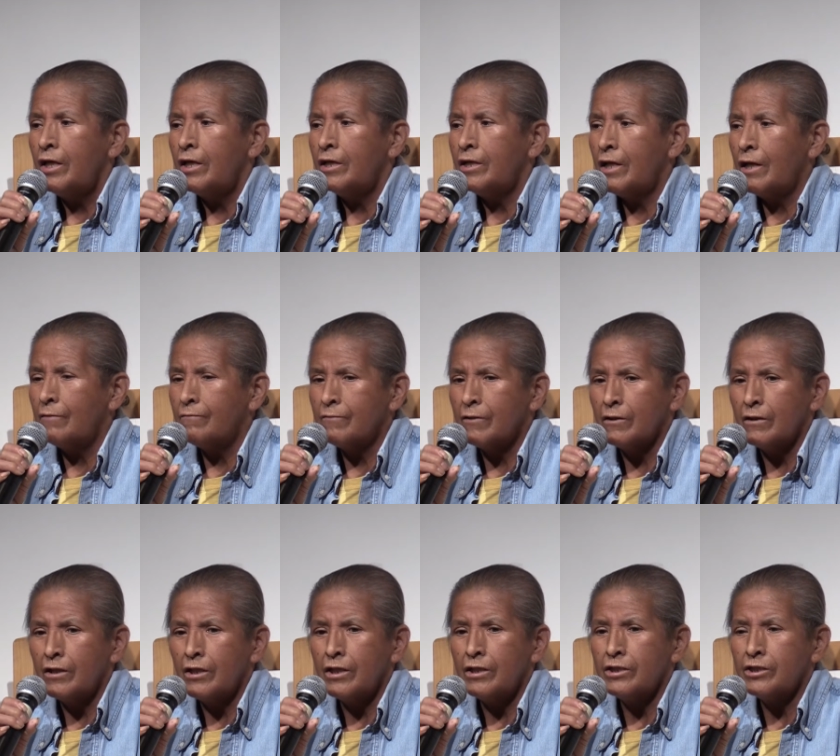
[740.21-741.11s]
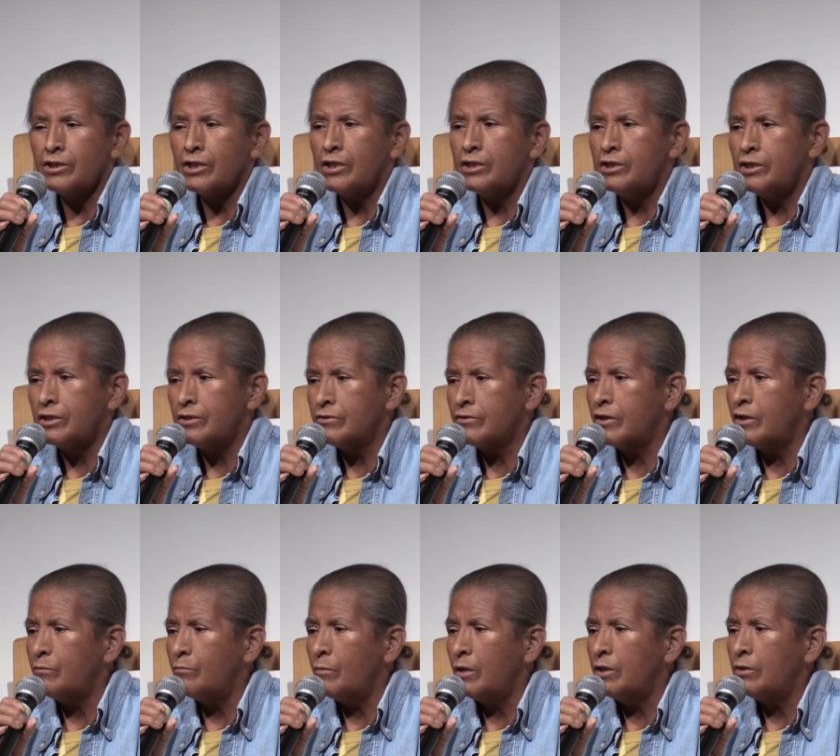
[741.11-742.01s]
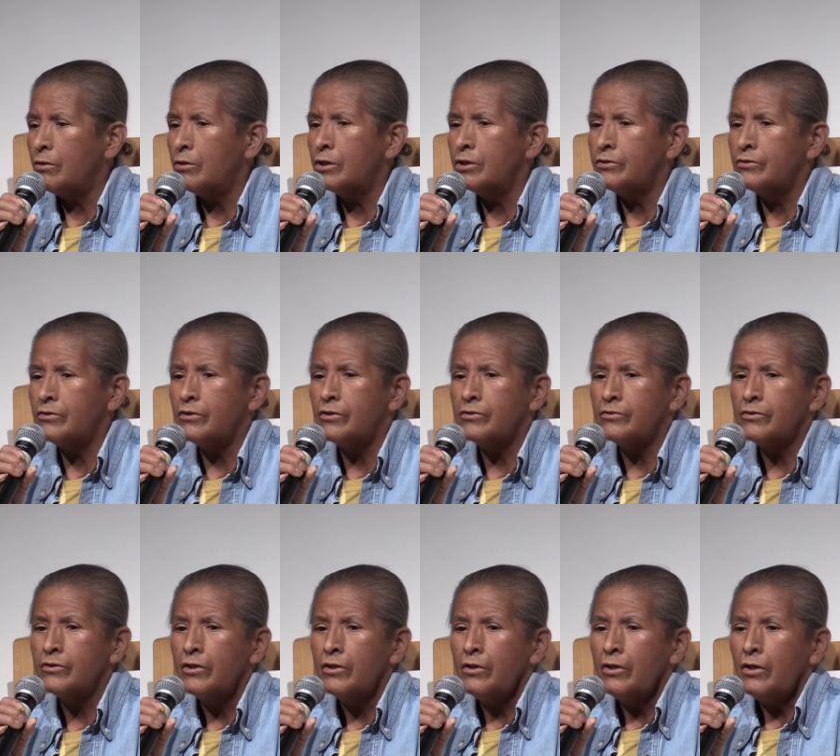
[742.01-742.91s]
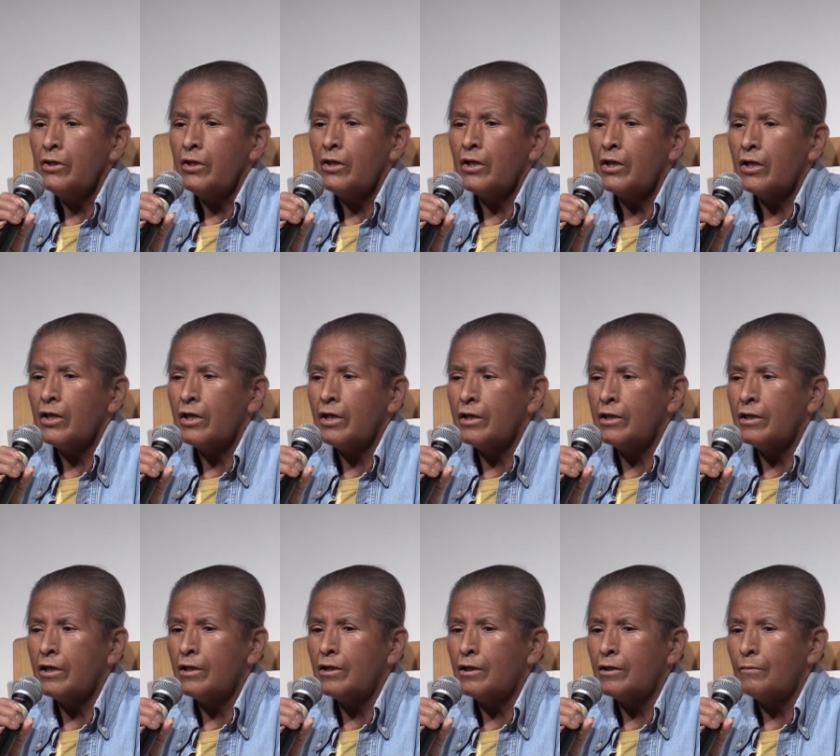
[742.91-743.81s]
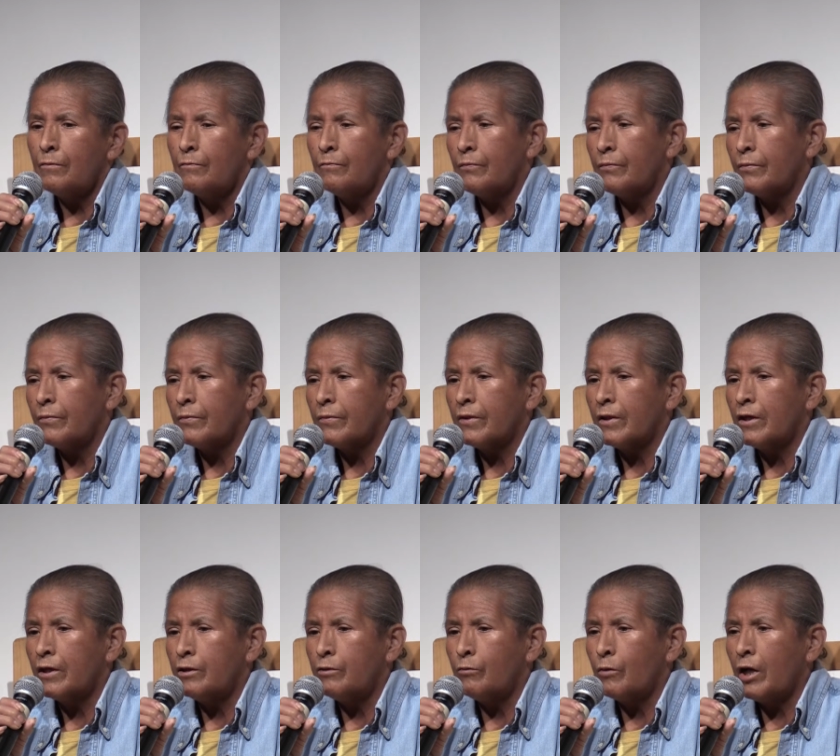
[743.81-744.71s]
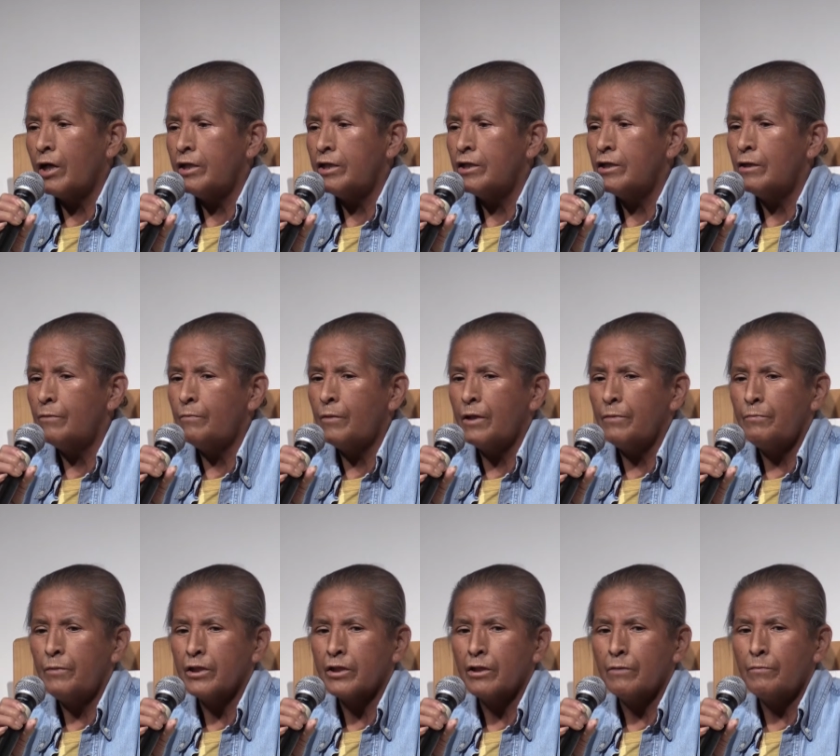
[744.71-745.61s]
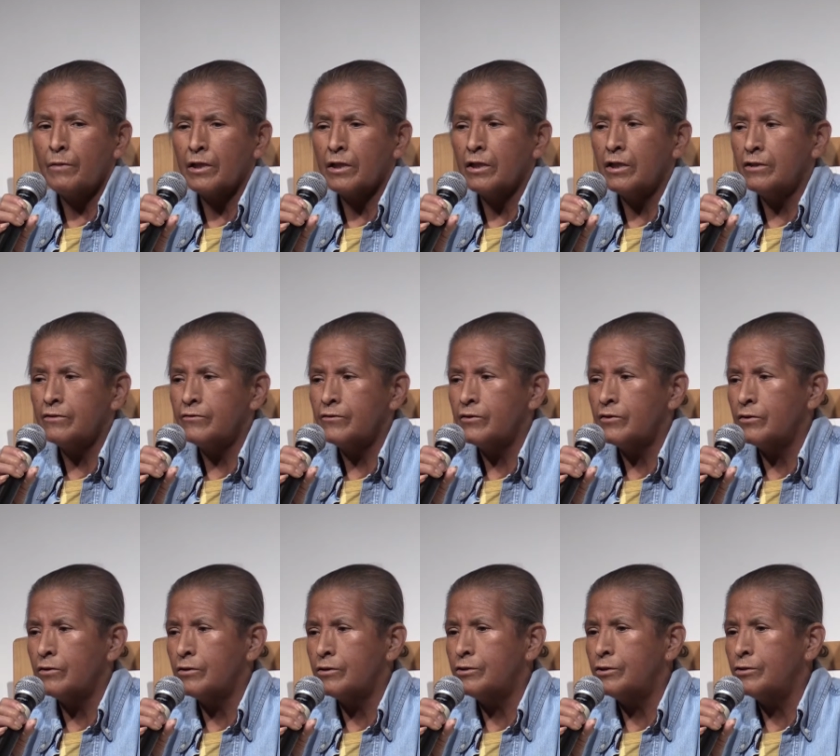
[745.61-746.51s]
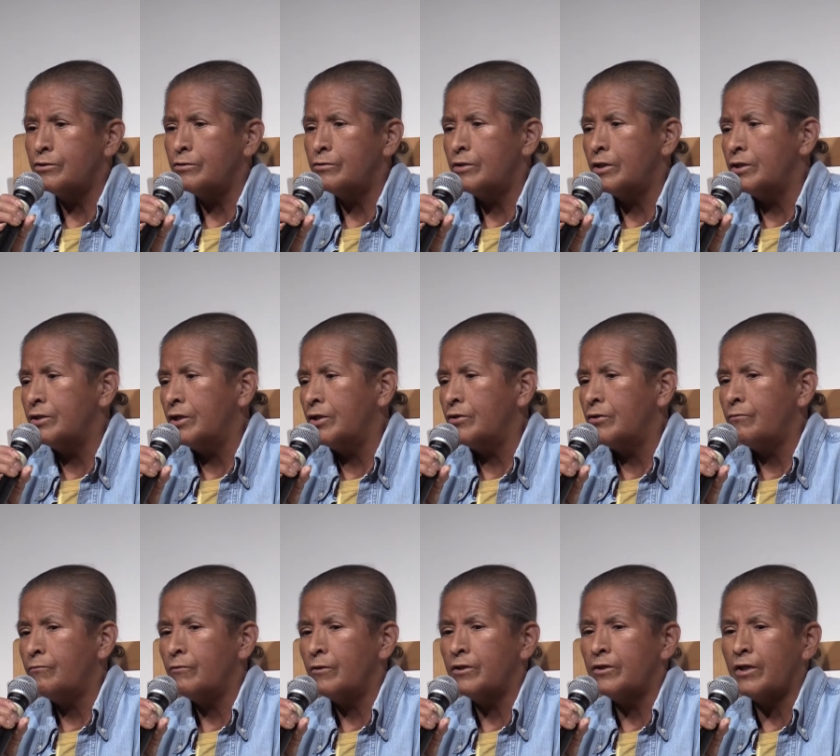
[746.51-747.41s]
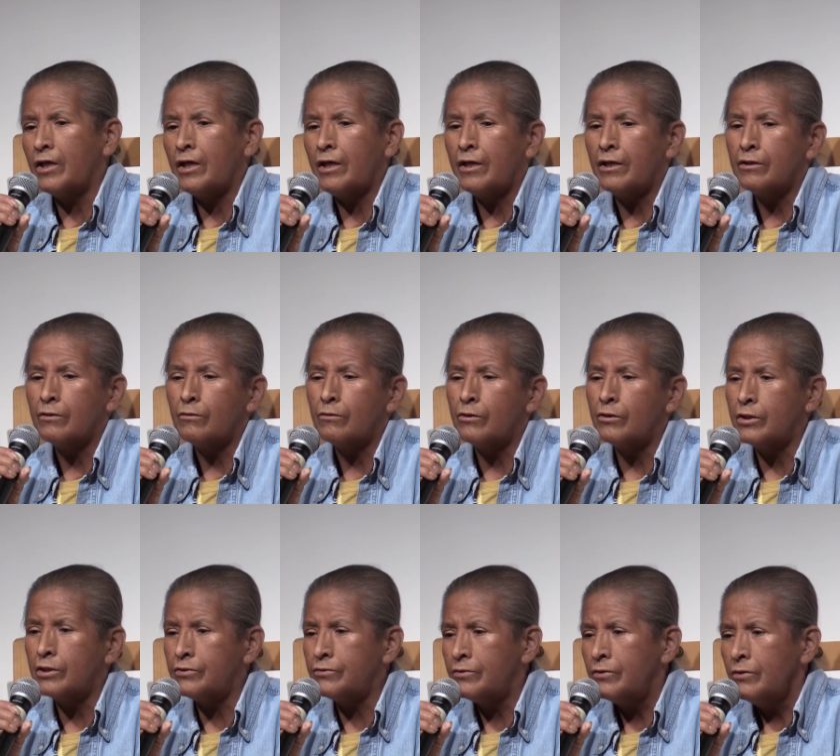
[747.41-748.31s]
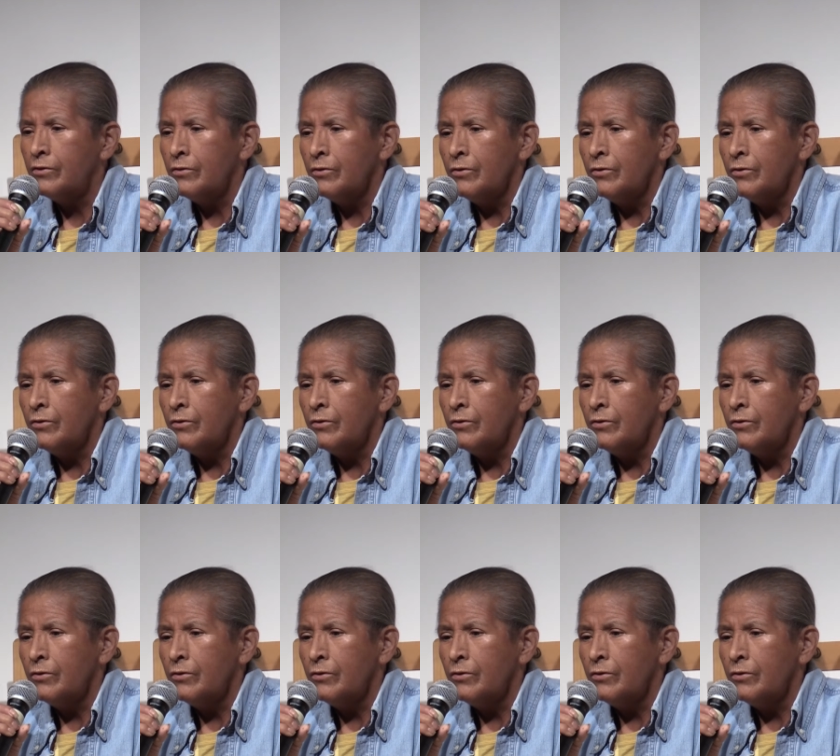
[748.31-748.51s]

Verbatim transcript: And after lunch, I just get my horses and um, I'd ride up. I'd pick up a cousin or two or another friend that had a horse.